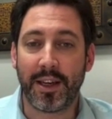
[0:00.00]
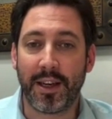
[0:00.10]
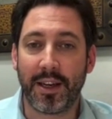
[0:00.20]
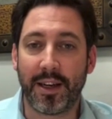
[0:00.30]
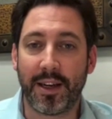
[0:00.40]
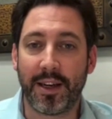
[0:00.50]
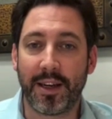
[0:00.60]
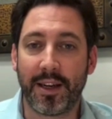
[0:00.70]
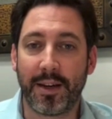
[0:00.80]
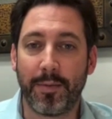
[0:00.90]

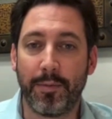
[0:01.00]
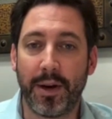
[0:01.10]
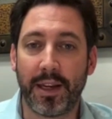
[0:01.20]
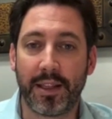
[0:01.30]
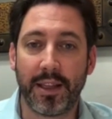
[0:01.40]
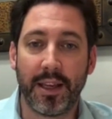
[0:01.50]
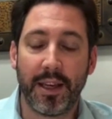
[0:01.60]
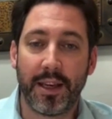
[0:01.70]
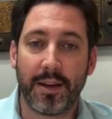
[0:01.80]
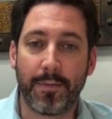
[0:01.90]
But
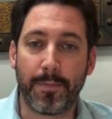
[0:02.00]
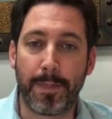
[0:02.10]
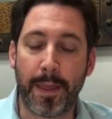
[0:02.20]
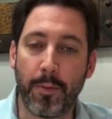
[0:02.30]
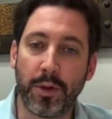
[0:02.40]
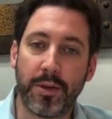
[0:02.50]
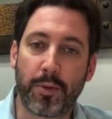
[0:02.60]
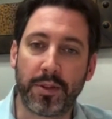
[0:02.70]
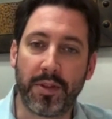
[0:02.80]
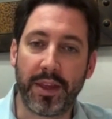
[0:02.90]
the most
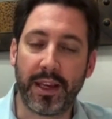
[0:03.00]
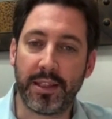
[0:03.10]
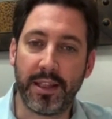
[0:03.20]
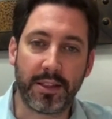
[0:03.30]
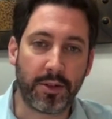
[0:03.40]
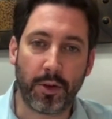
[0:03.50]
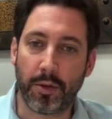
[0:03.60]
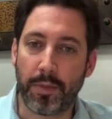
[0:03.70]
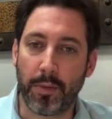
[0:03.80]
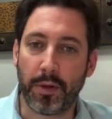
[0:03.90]
important thing is this
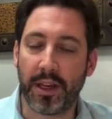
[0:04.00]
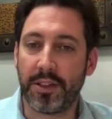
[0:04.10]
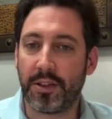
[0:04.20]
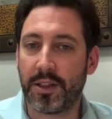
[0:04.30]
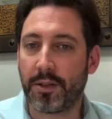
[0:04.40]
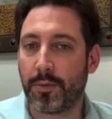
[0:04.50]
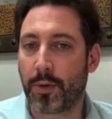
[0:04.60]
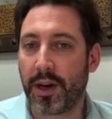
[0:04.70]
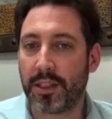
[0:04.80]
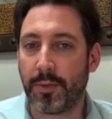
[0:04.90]
total population is
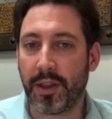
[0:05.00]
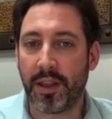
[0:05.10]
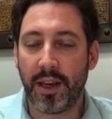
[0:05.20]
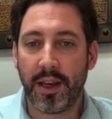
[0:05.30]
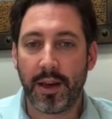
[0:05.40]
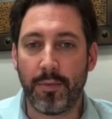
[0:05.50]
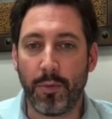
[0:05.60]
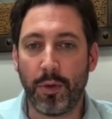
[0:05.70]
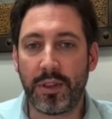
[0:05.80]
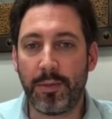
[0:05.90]
comprised with
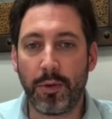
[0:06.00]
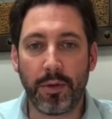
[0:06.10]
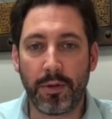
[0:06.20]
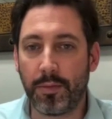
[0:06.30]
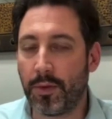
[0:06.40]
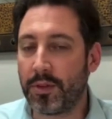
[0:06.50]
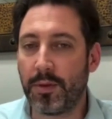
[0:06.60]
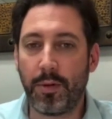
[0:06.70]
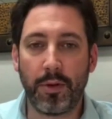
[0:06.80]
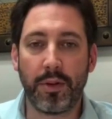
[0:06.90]

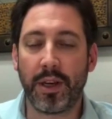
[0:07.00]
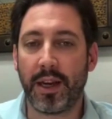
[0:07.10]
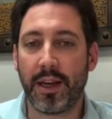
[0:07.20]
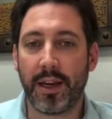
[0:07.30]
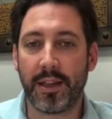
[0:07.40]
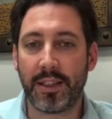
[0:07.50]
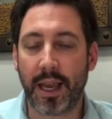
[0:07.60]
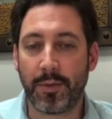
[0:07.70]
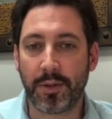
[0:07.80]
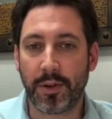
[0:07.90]
multiple
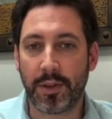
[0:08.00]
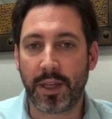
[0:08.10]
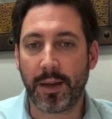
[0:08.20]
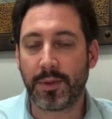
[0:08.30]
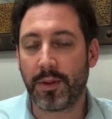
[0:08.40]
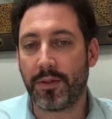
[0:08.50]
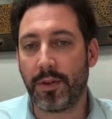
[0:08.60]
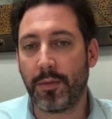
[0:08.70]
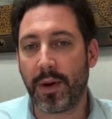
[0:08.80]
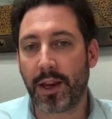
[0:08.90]
types of
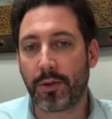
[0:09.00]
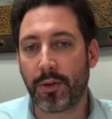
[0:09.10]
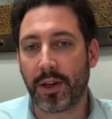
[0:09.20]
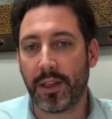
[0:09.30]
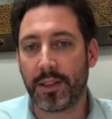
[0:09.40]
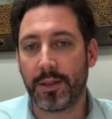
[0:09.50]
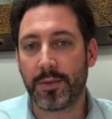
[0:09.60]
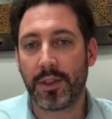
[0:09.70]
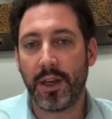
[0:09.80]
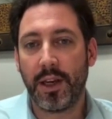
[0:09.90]

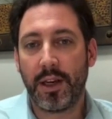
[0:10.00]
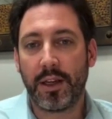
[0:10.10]
microorganisms,